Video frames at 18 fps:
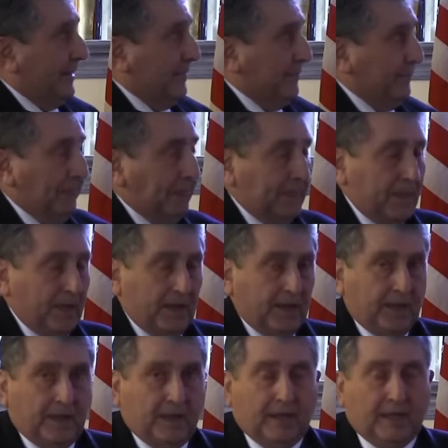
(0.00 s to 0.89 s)
um,
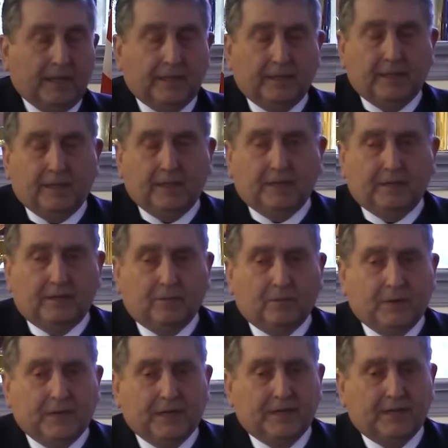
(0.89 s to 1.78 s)
it,
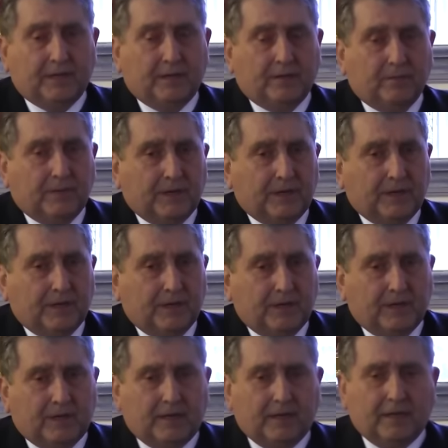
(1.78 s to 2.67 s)
it what it what
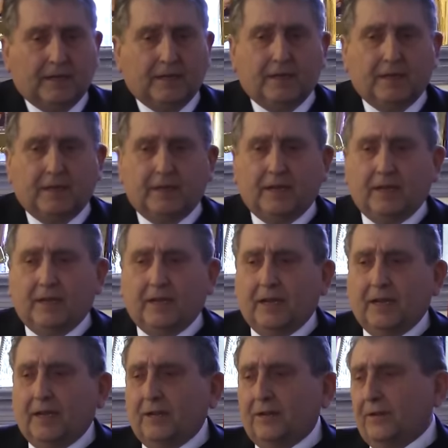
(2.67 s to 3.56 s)
it, uh,
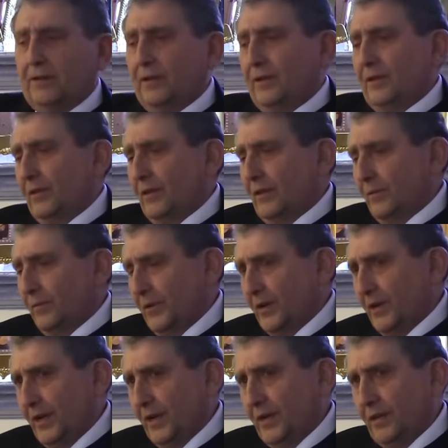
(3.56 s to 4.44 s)
and there
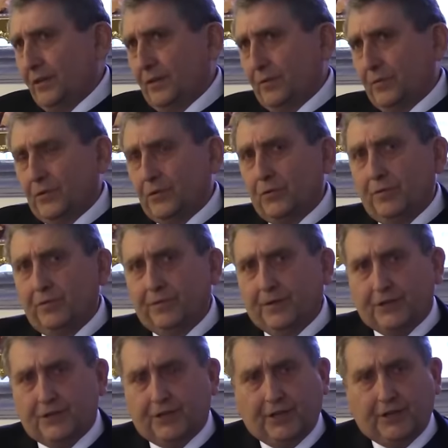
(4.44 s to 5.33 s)
were there were two
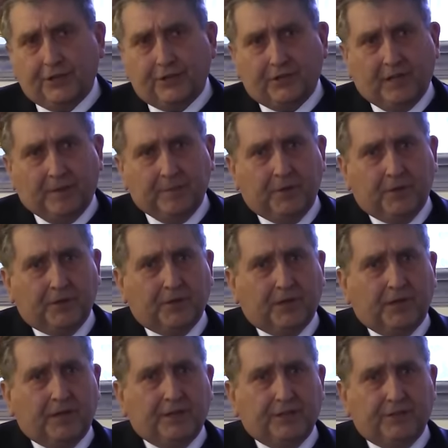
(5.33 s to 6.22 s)
investigators,
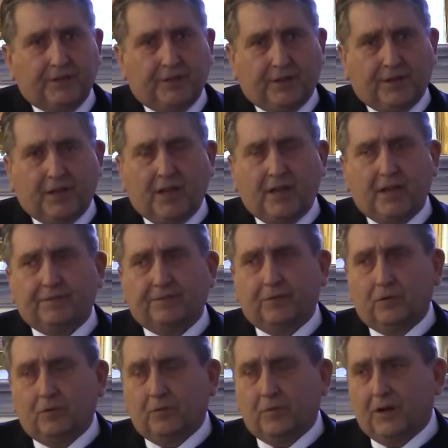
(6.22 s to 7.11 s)
Namyotkin and
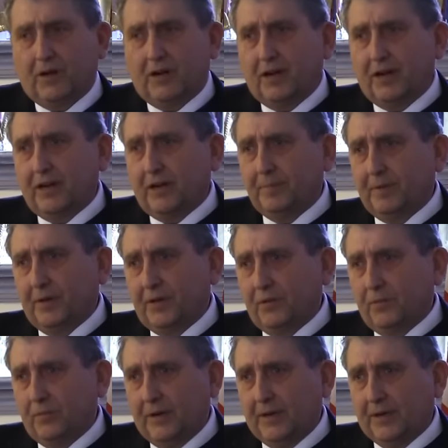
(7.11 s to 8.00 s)
Sergeyev, who were hired
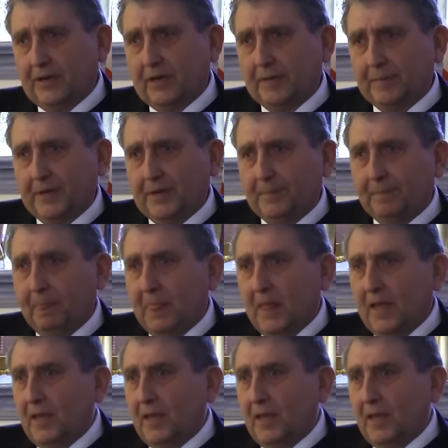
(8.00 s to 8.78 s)
by the White Army